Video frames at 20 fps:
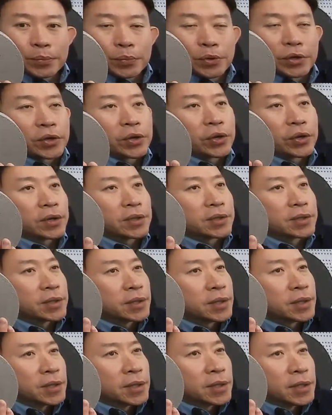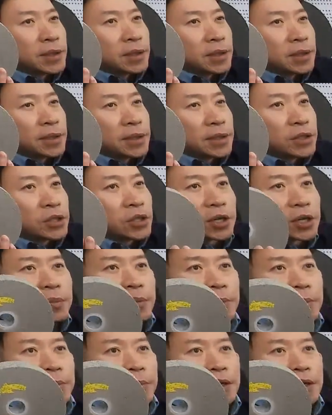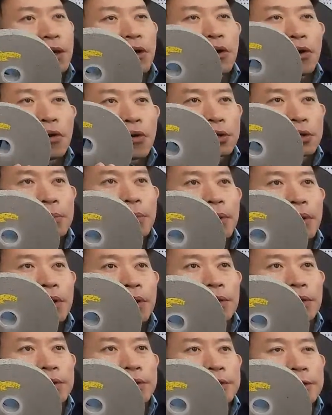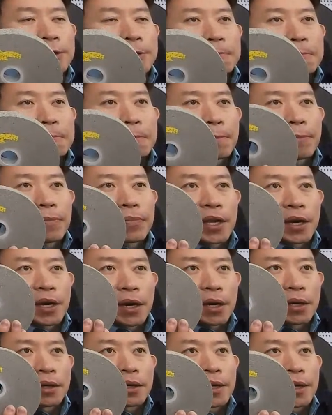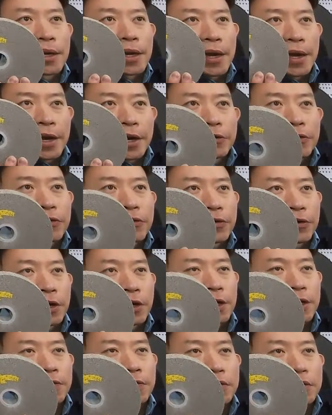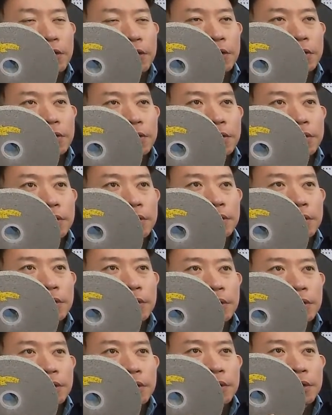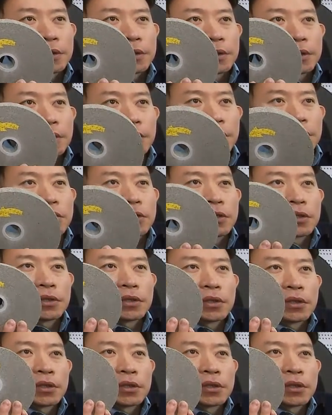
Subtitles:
because turbine blade, all the parts on an aircraft is